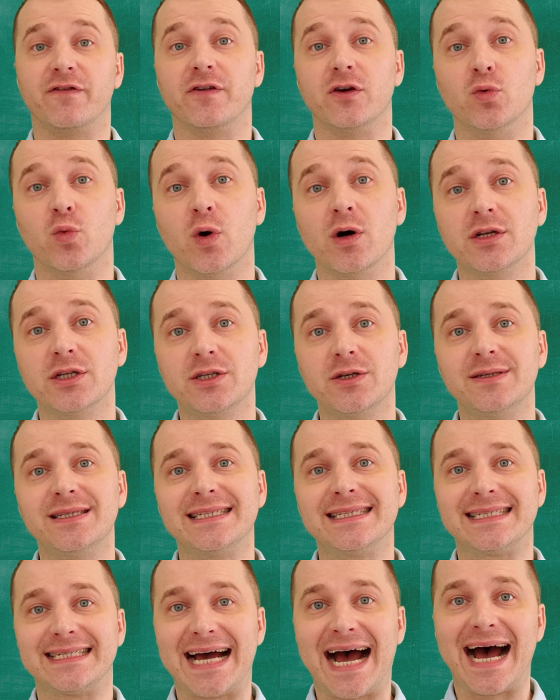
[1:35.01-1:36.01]
you want to
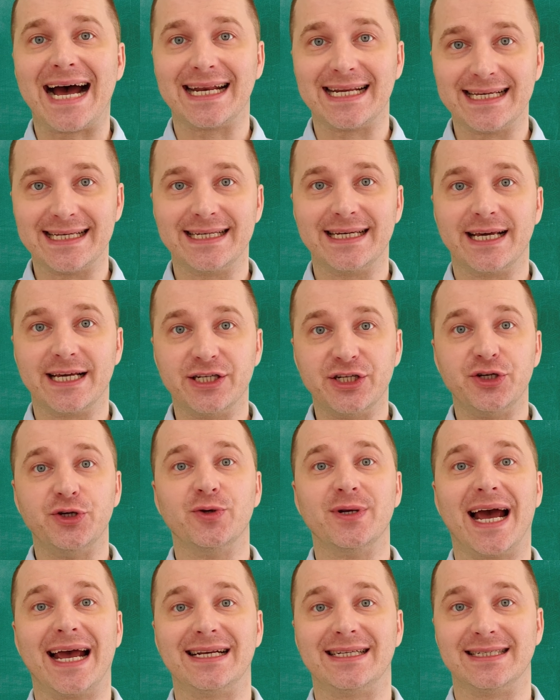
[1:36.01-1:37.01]
study in the
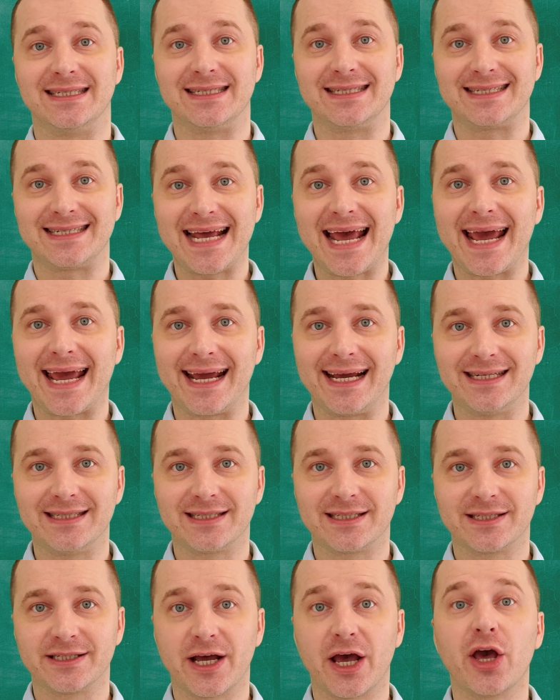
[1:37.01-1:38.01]
United
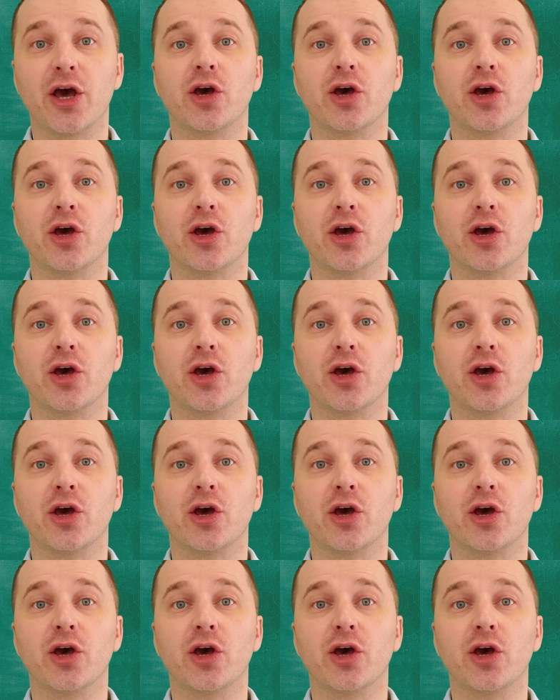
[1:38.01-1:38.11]
States,